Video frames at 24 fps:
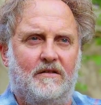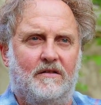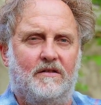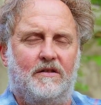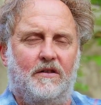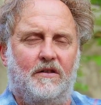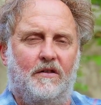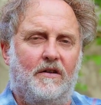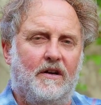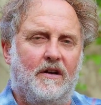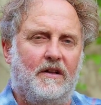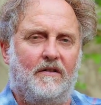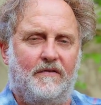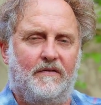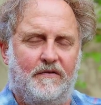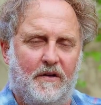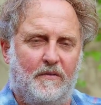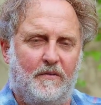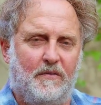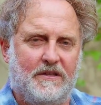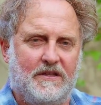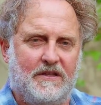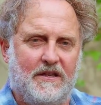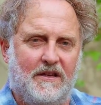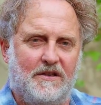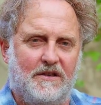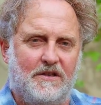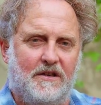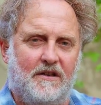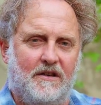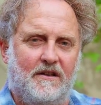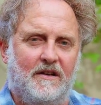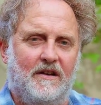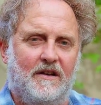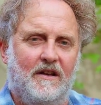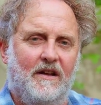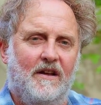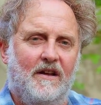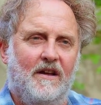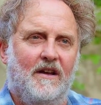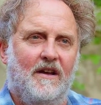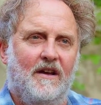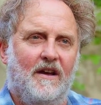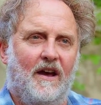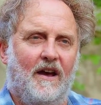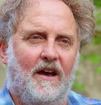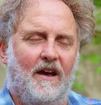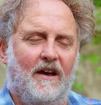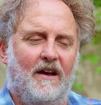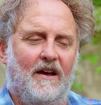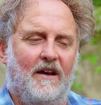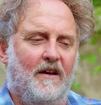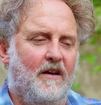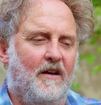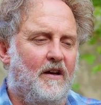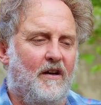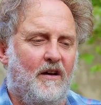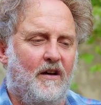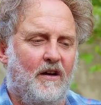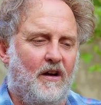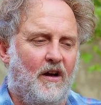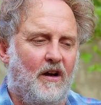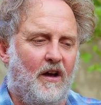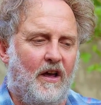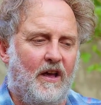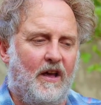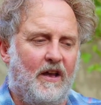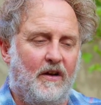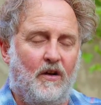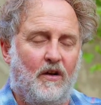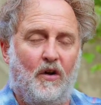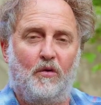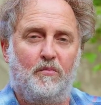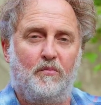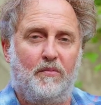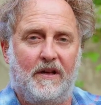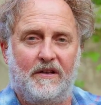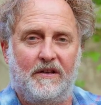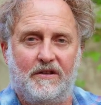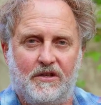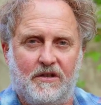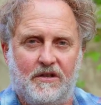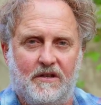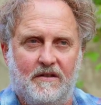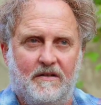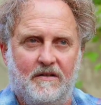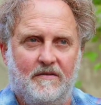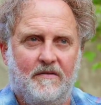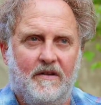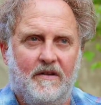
during the fermentation in whole bunch.